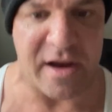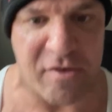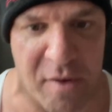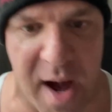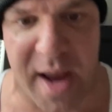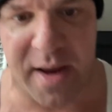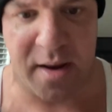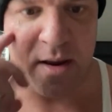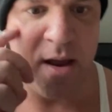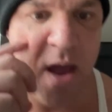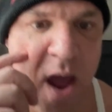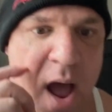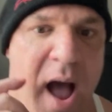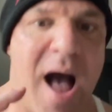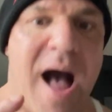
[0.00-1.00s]
right?
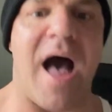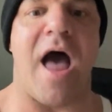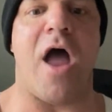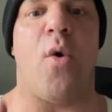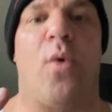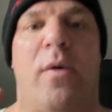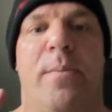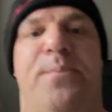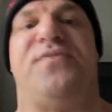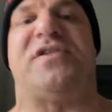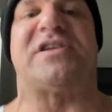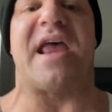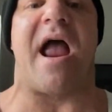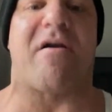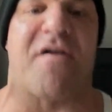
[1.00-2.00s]
I will
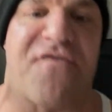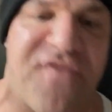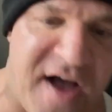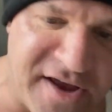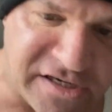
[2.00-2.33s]
sacrifice